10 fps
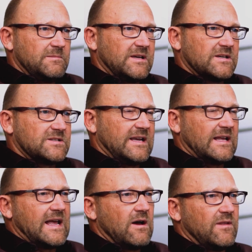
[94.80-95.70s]
because they
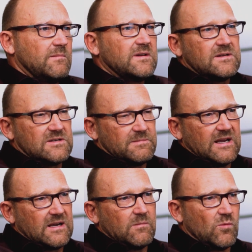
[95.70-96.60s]
allow them to
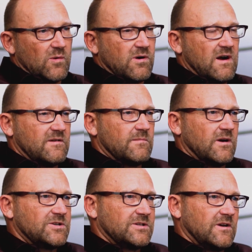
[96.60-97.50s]
make more profit
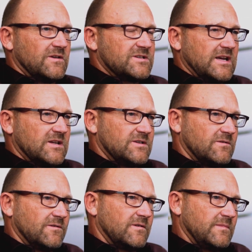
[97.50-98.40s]
margin on their sales in
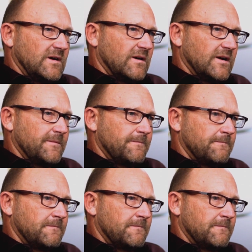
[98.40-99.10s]
North America.